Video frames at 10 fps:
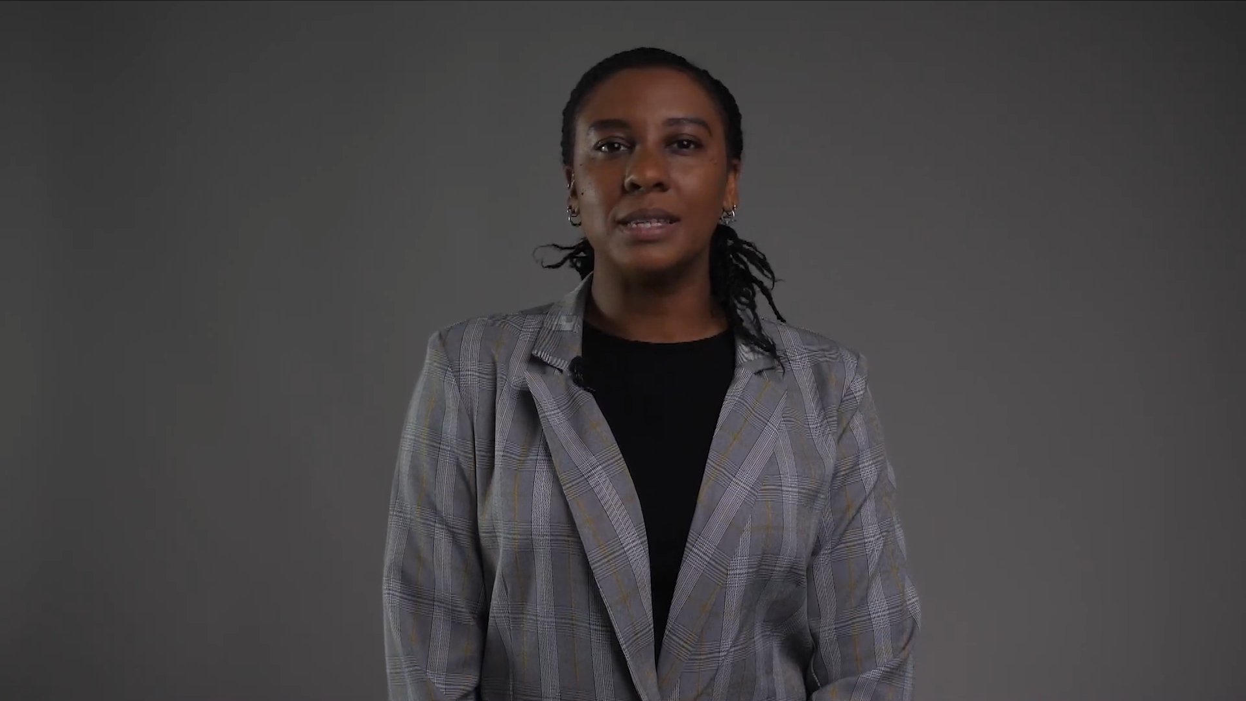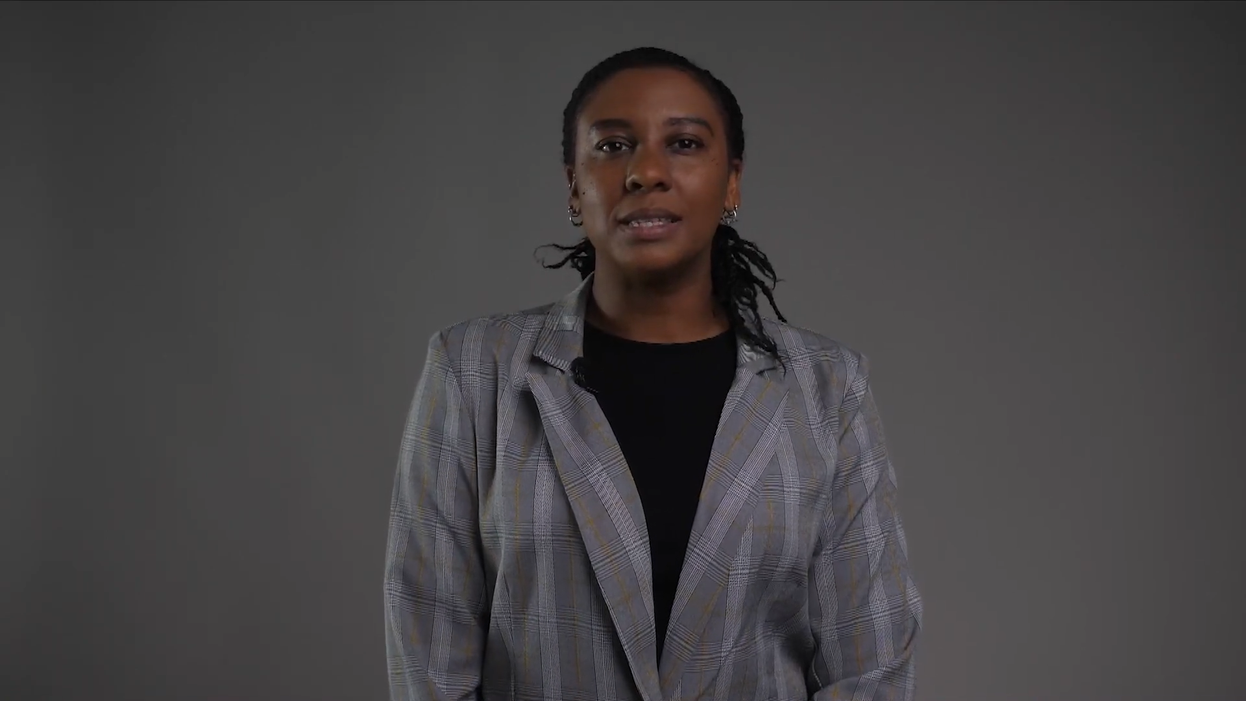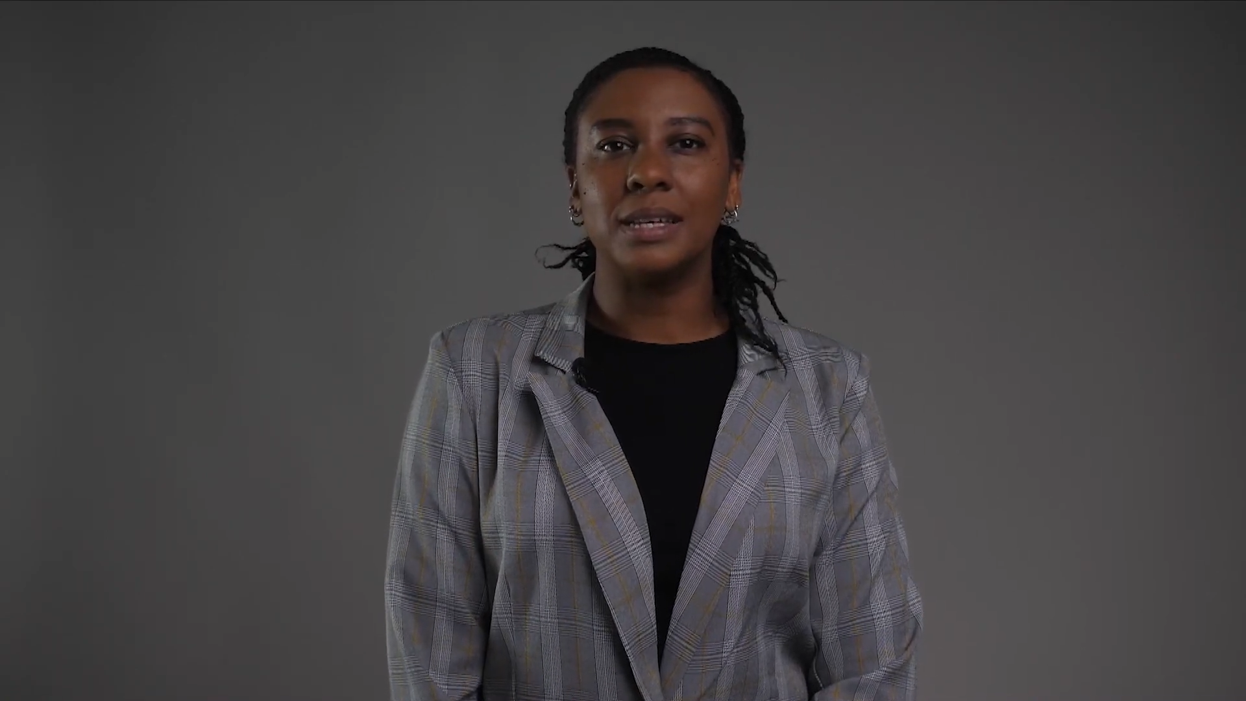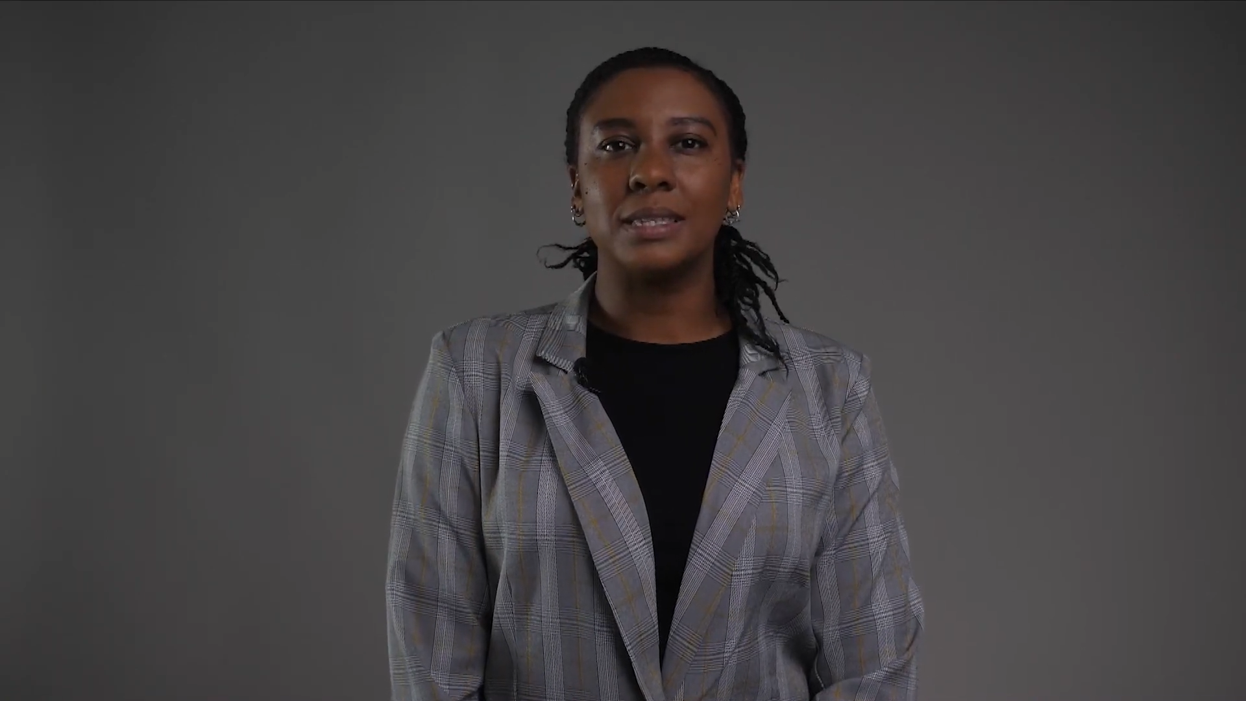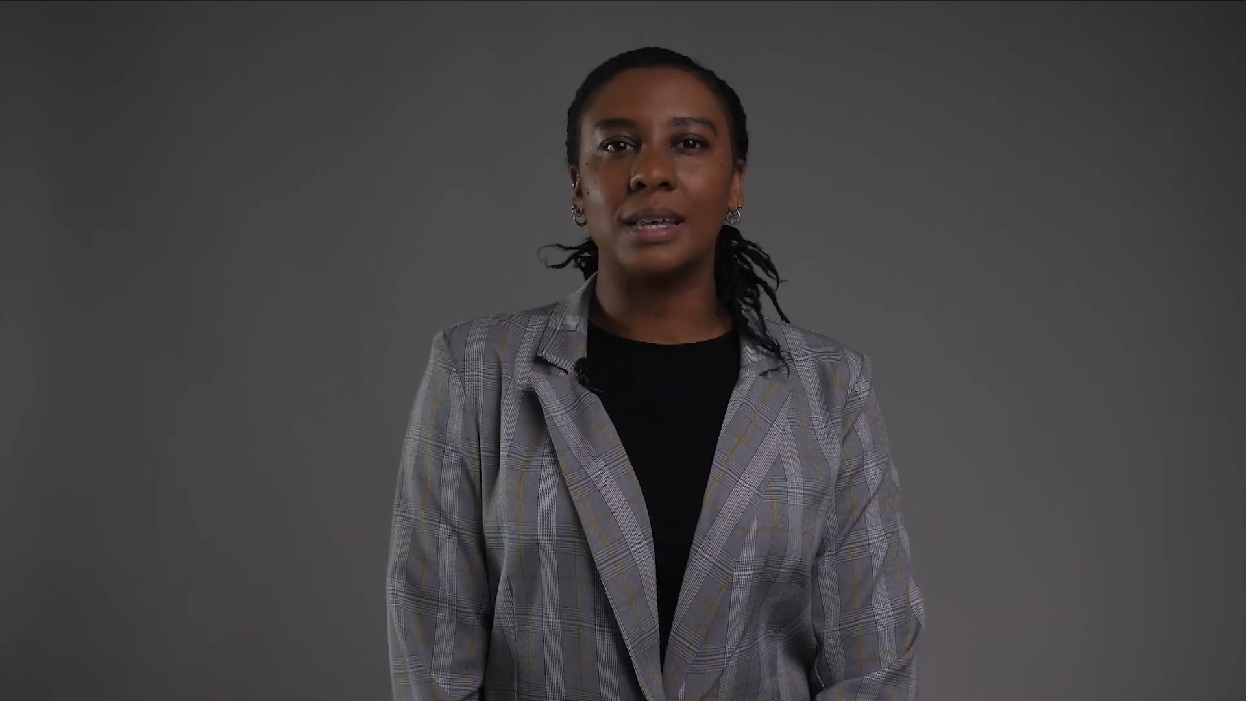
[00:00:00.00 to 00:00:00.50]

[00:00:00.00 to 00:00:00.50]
sets